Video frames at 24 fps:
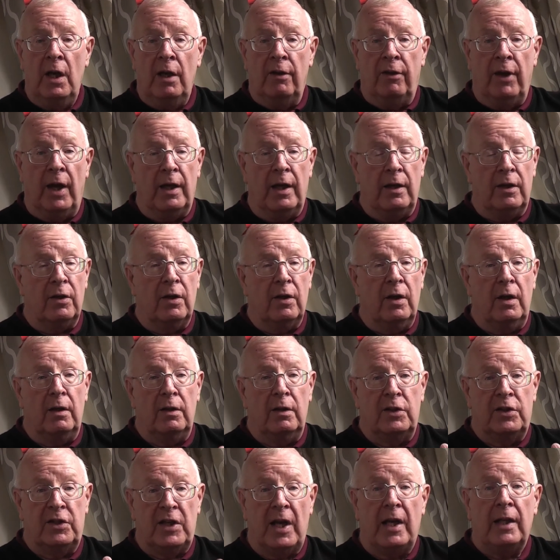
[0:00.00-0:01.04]
that
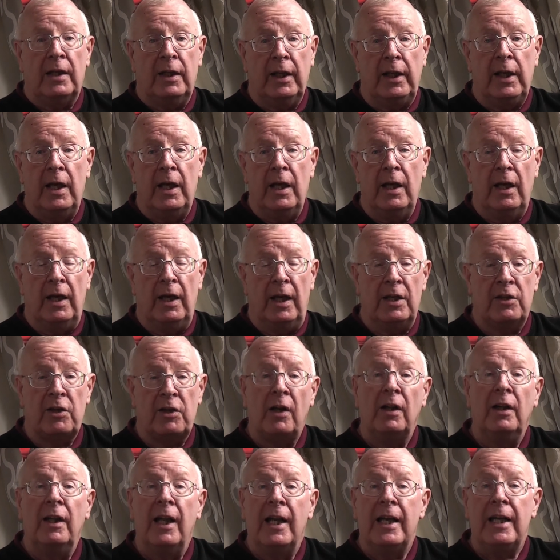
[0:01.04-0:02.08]
sadly it's
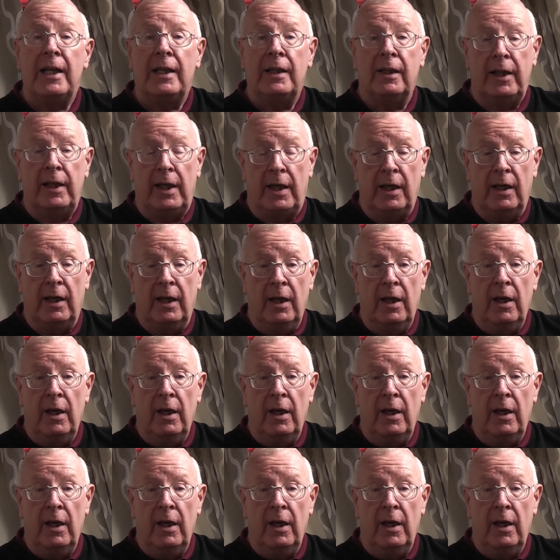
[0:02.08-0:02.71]
unlikely